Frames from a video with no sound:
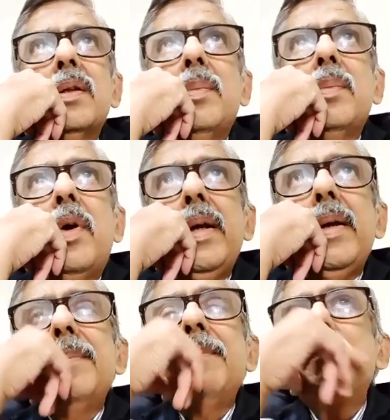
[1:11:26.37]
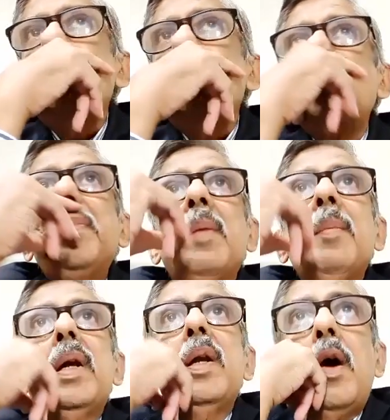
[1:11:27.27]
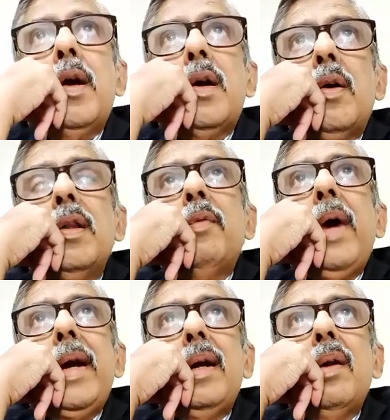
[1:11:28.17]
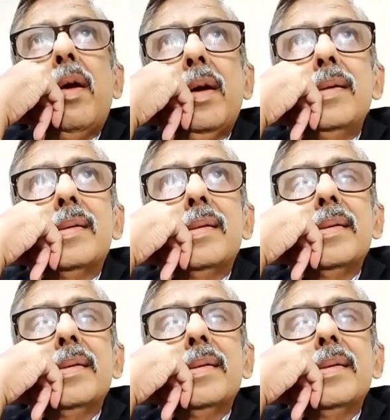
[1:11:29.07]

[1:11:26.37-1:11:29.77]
the body, but not on the vital organs.